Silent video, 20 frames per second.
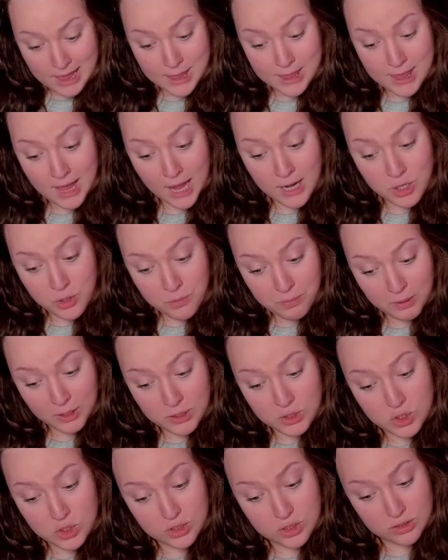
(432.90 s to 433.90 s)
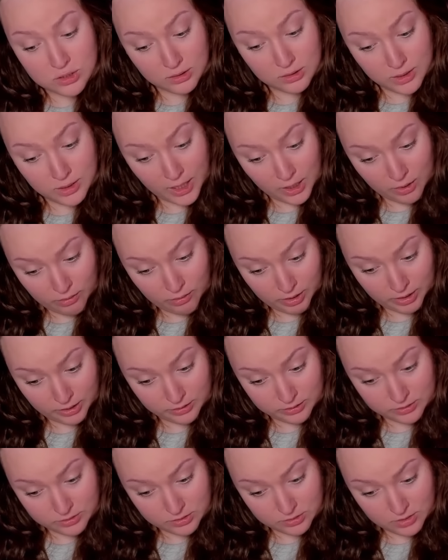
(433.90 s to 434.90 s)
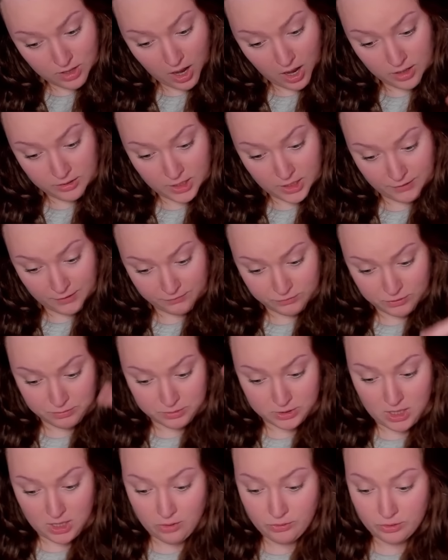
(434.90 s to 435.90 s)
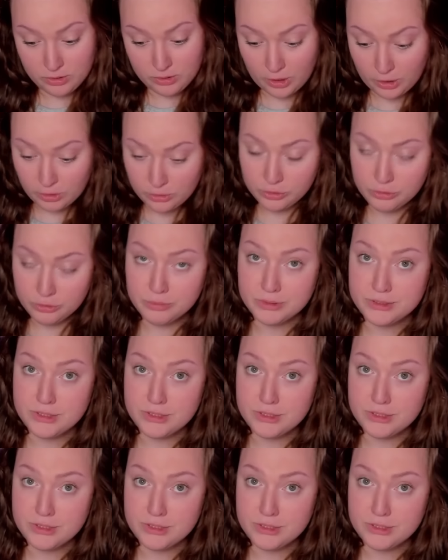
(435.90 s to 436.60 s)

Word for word: Then you punched his larynx and left him sounding like Louis